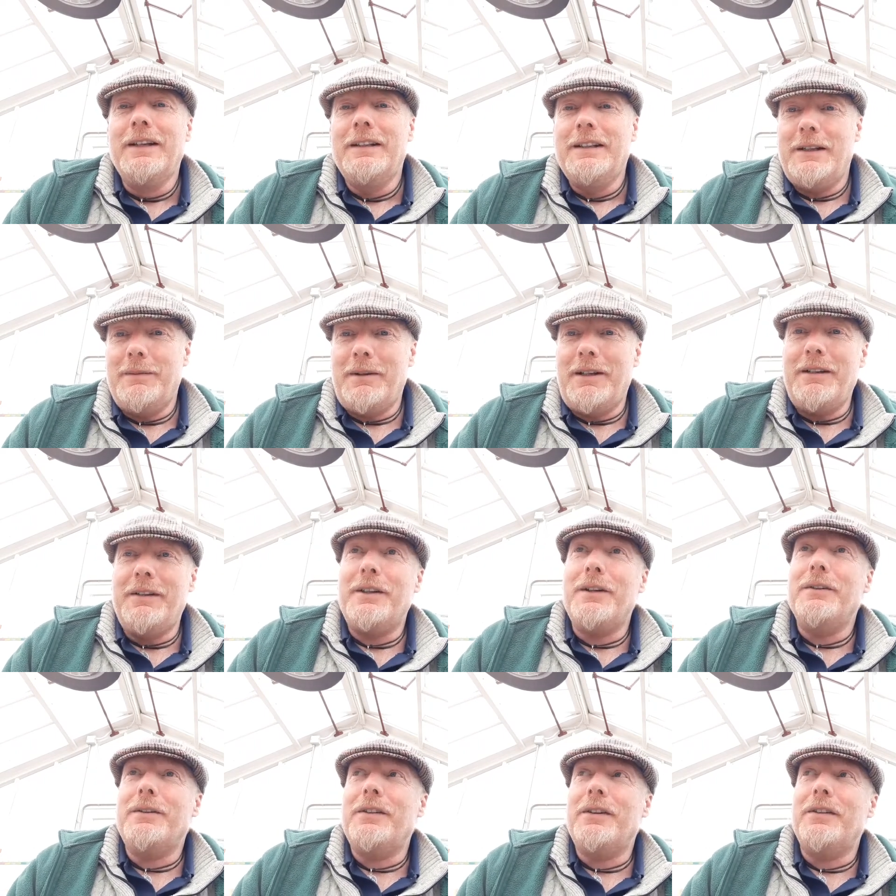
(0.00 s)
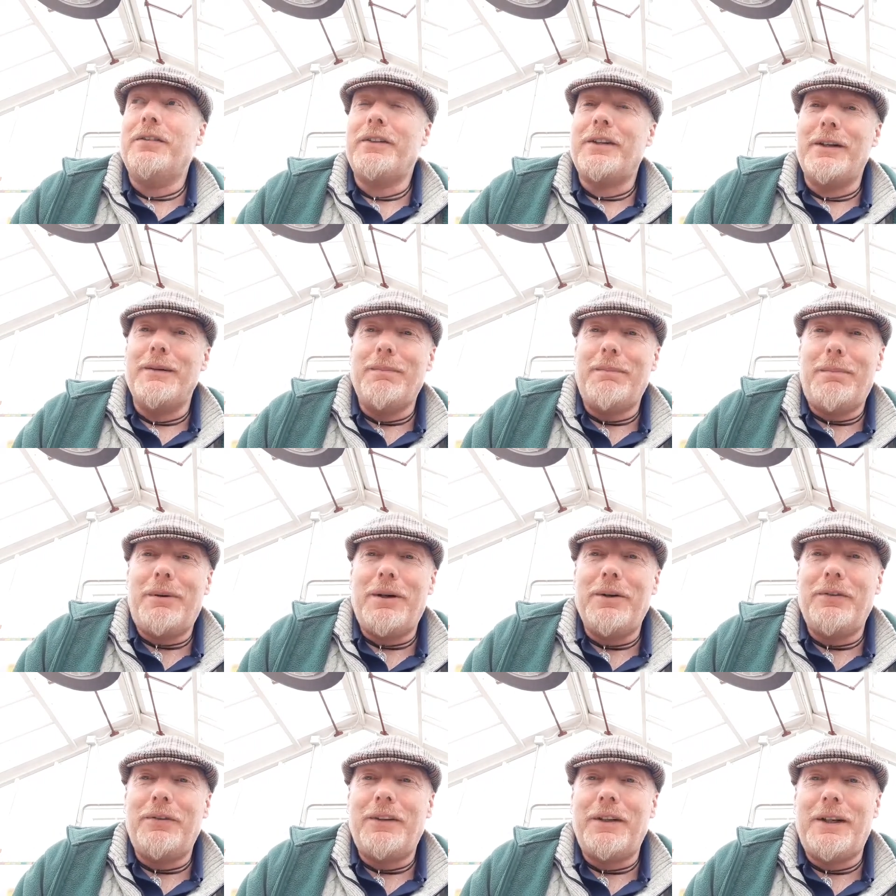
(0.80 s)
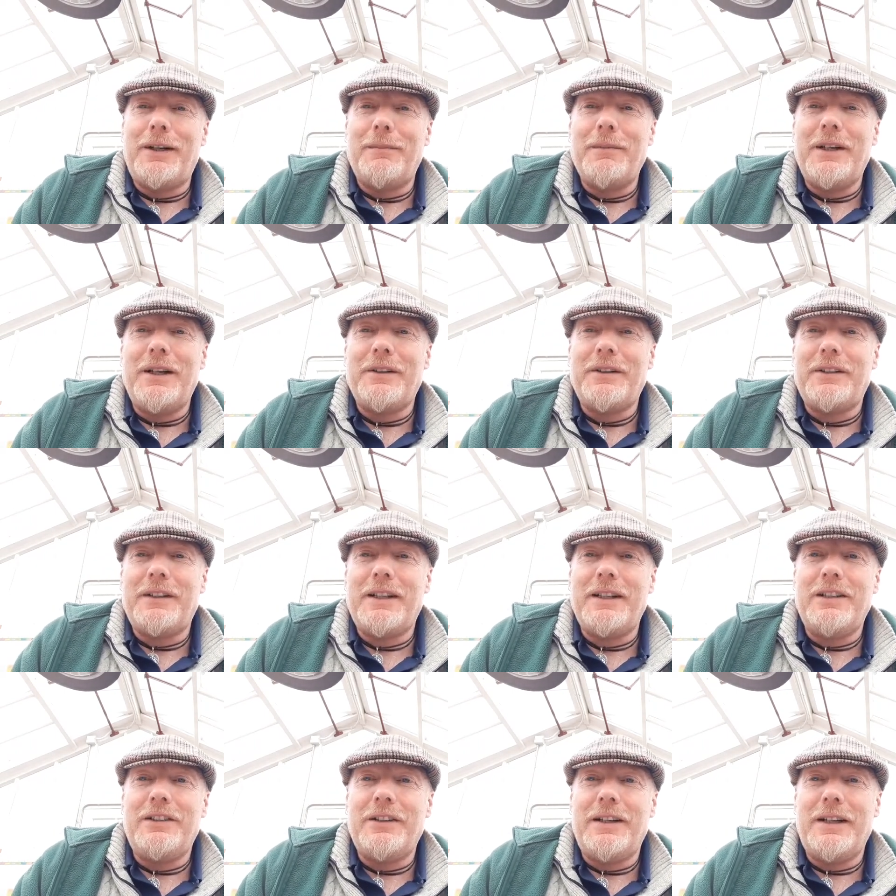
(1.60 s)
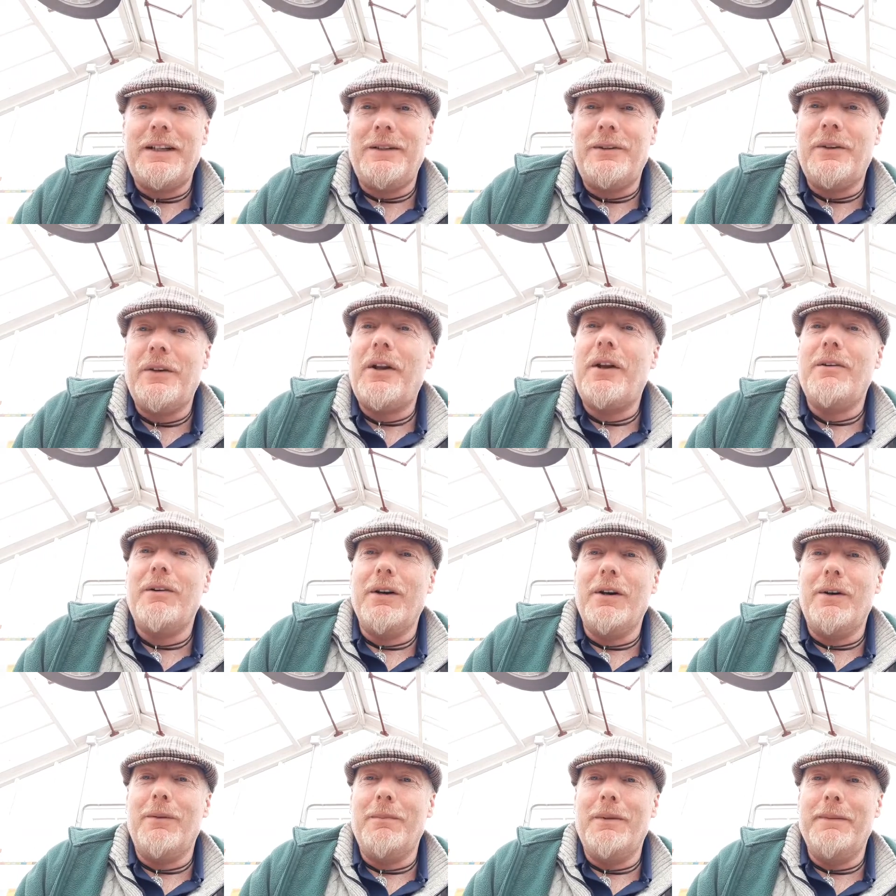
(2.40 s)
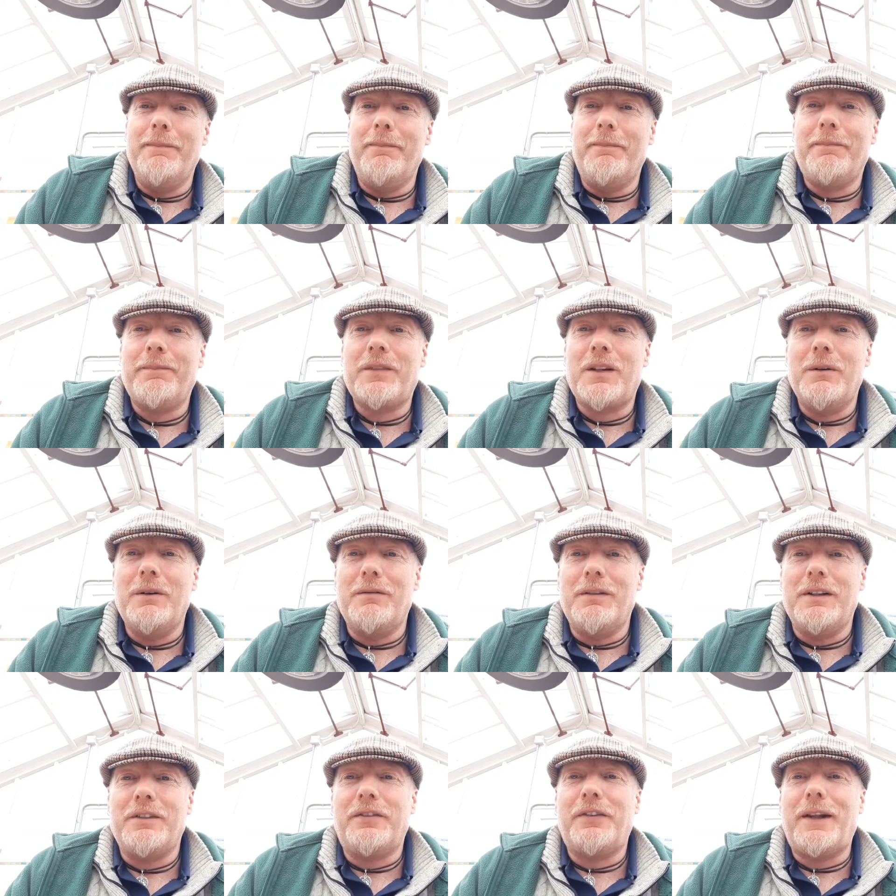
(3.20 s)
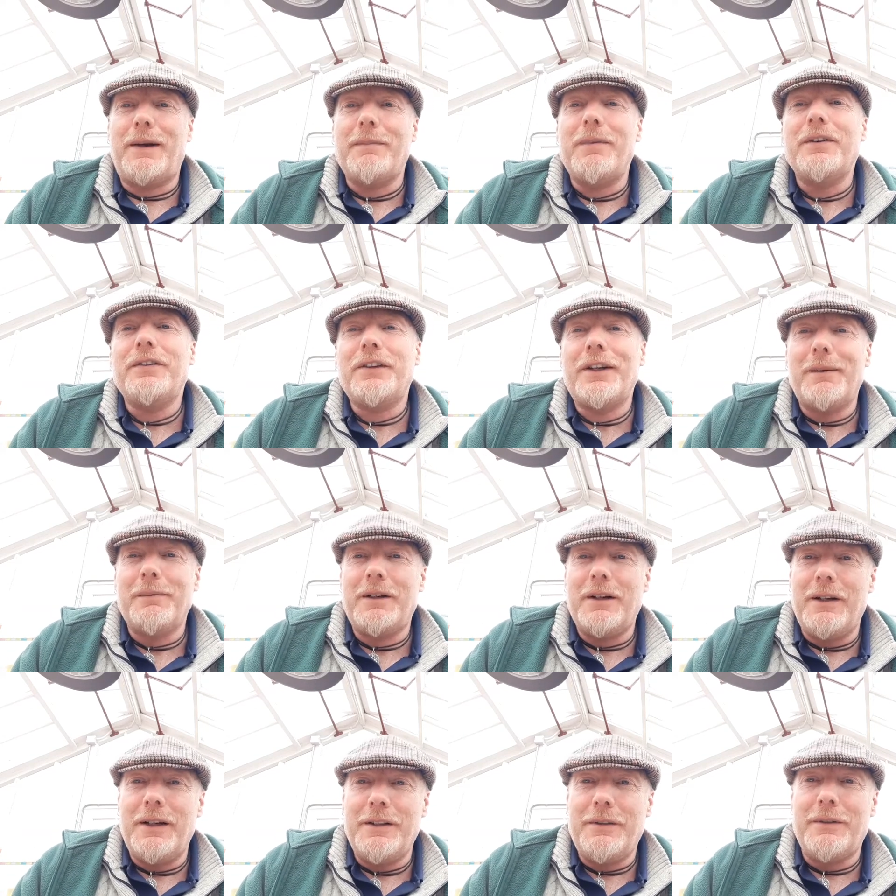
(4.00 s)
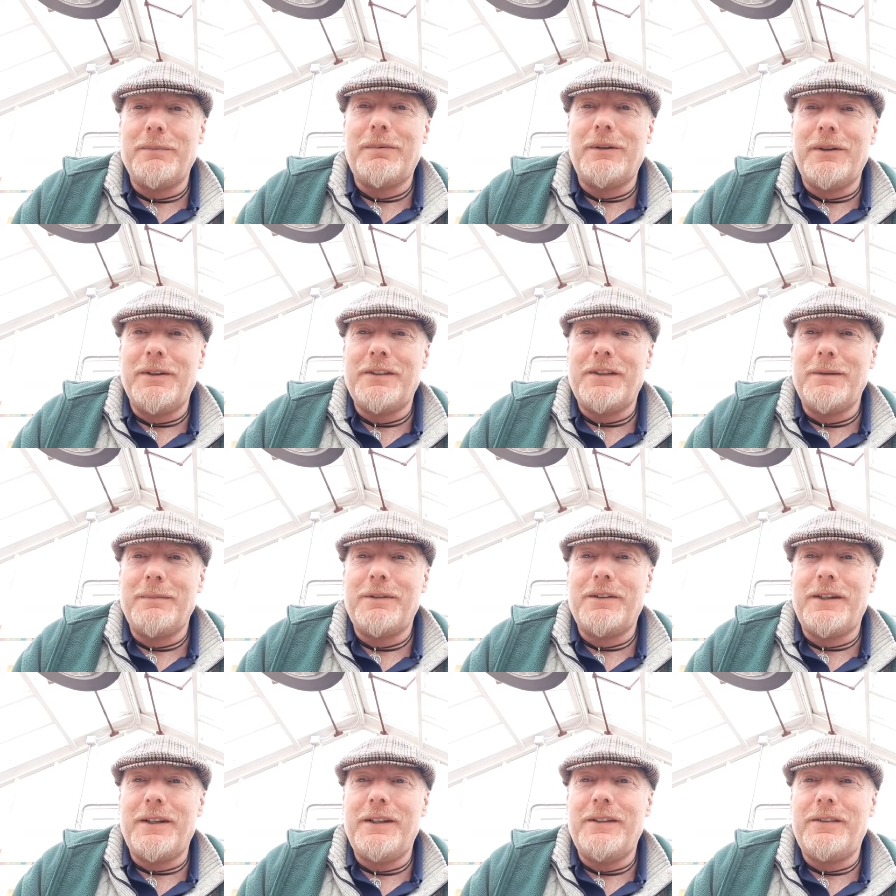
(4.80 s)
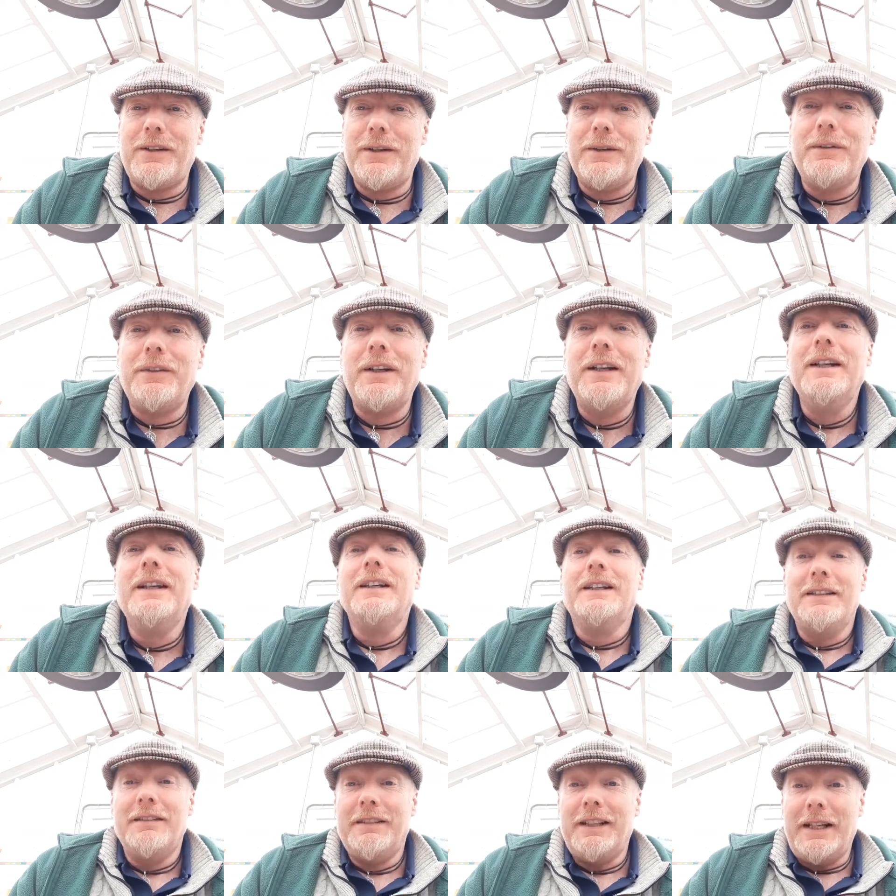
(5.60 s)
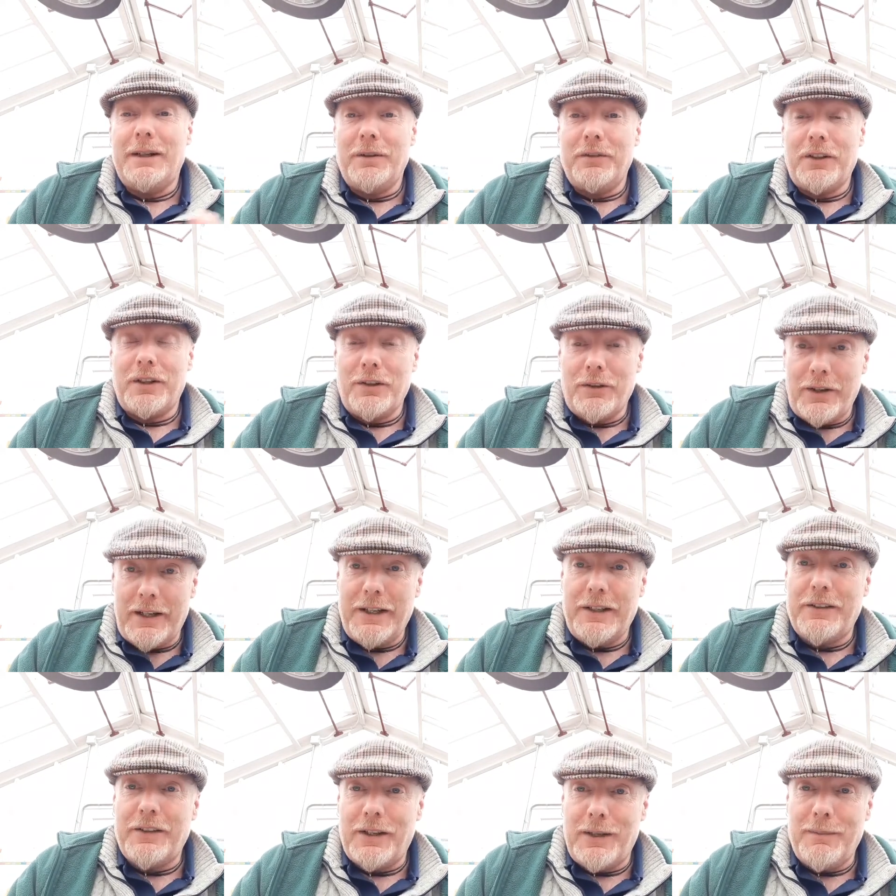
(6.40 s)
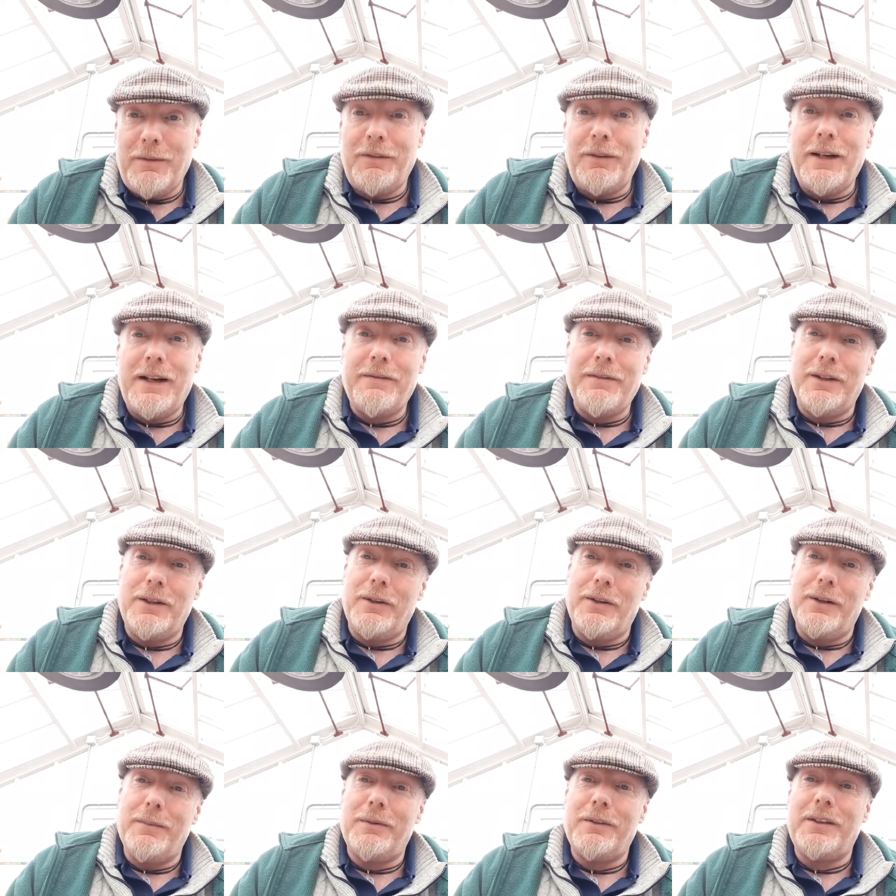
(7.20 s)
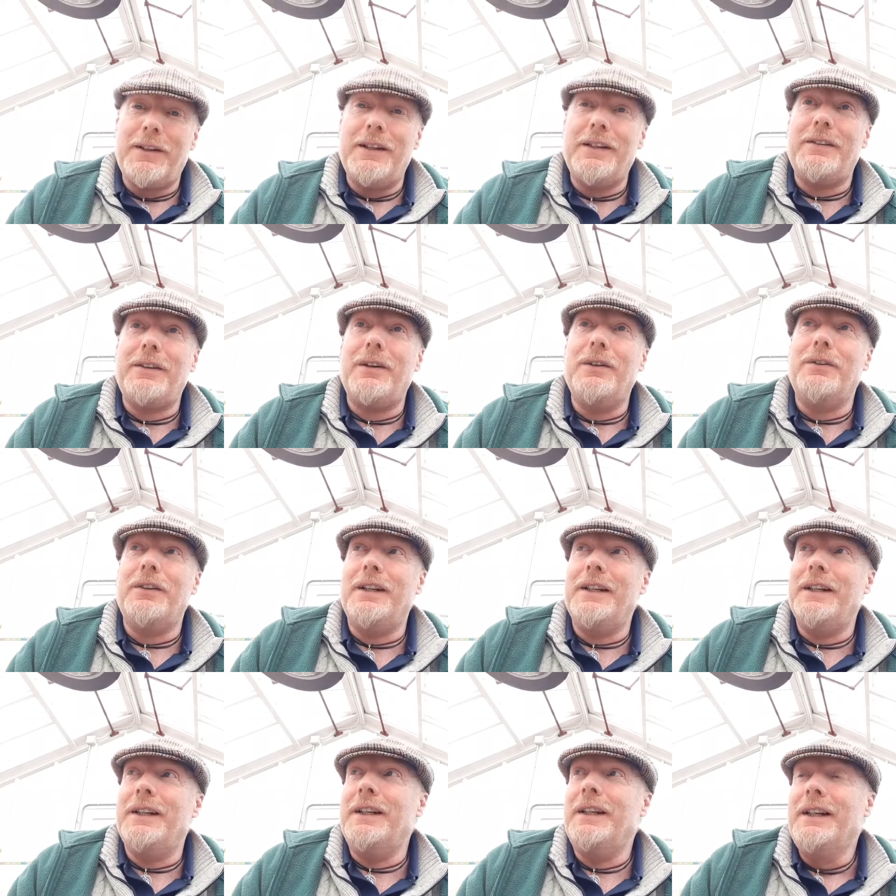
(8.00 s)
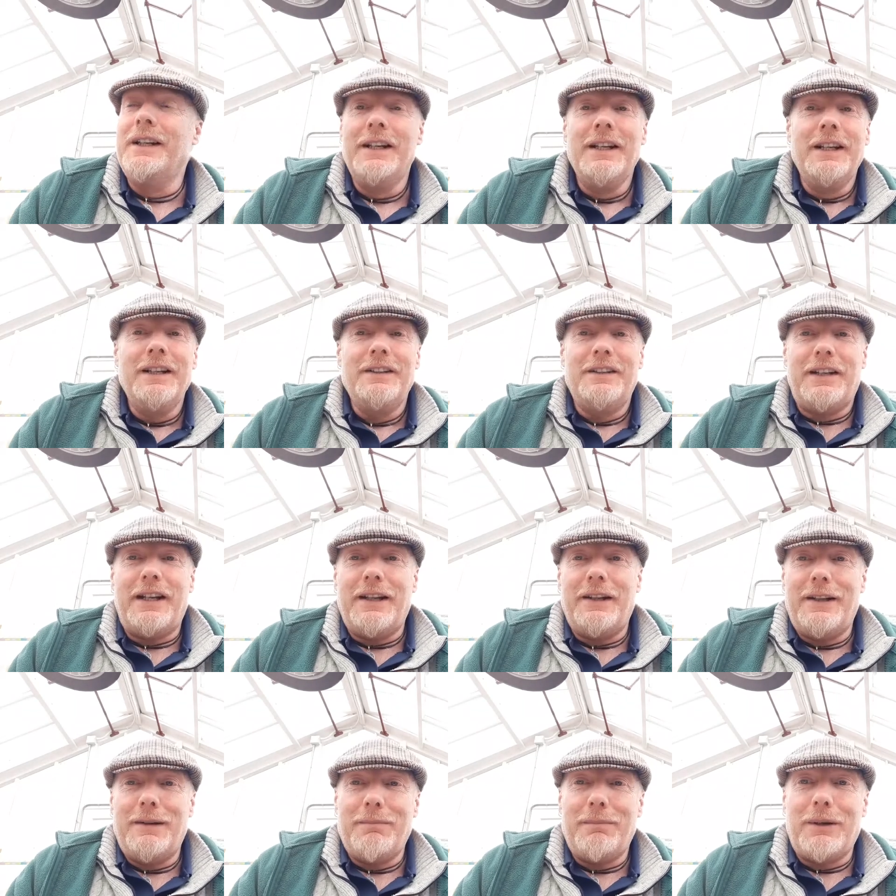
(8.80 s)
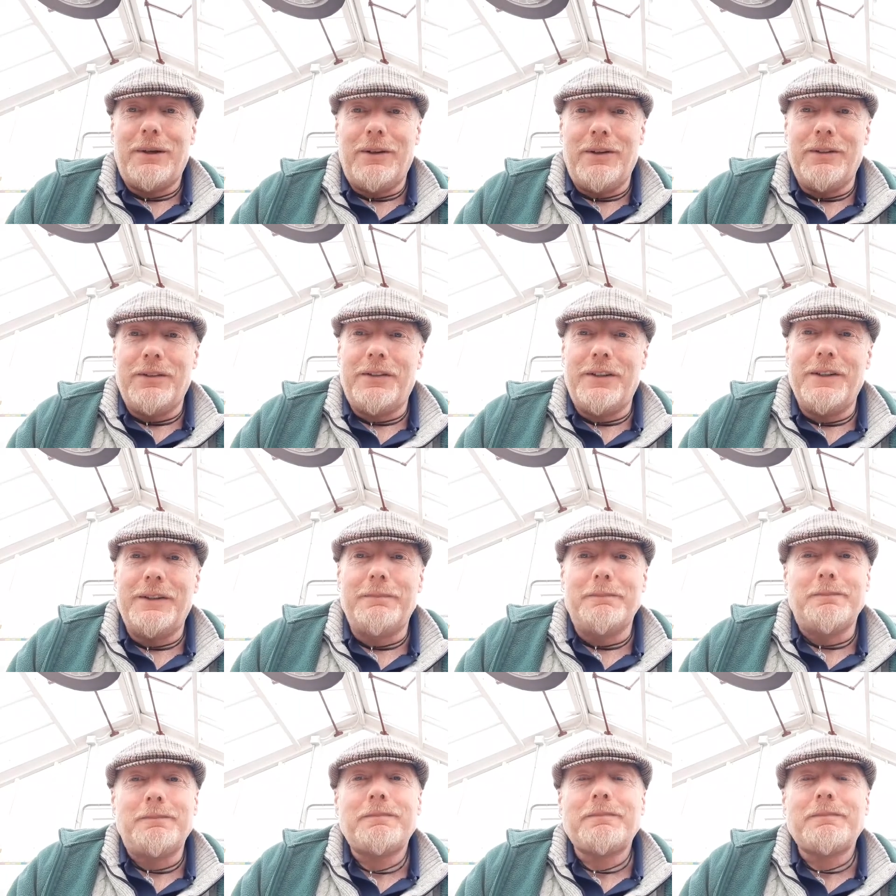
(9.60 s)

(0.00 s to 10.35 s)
You may have noticed I posted up the other day Jane on her allotment with a step-by-step guide on planting potatoes. Now is a great time if you haven't got your potatoes in to get them planted.